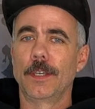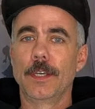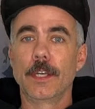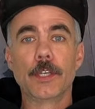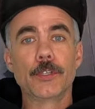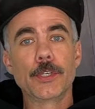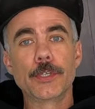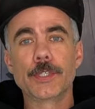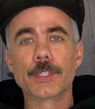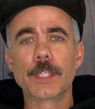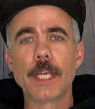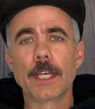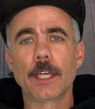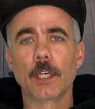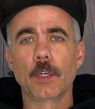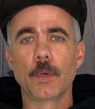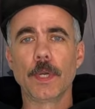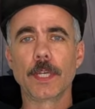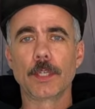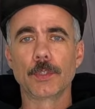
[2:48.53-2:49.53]
So just take a
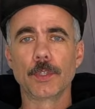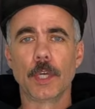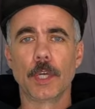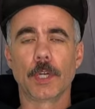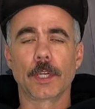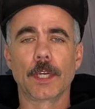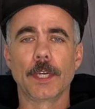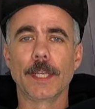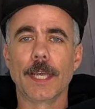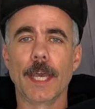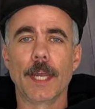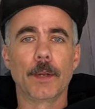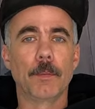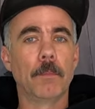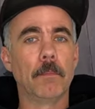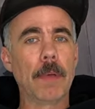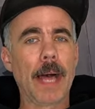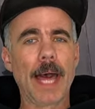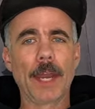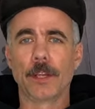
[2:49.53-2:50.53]
quick look. Again,
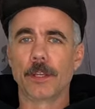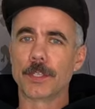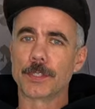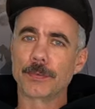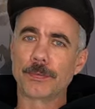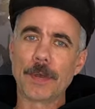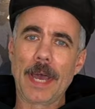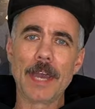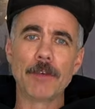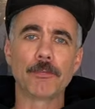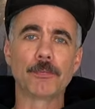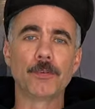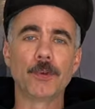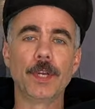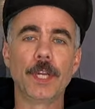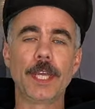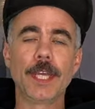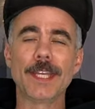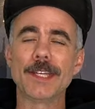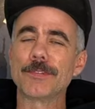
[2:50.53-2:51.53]
model is five foot
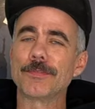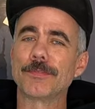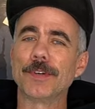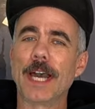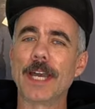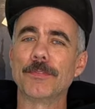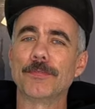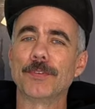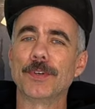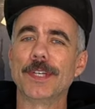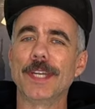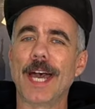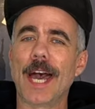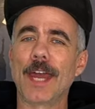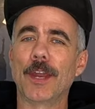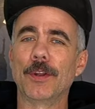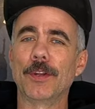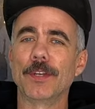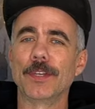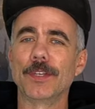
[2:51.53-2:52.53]
eight, five foot nine
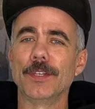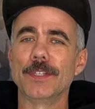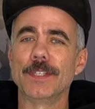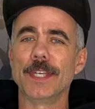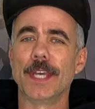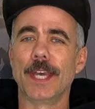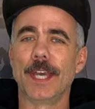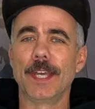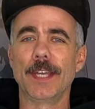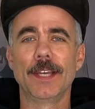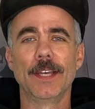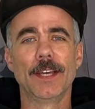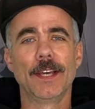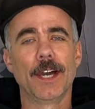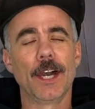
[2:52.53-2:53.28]
on a good day,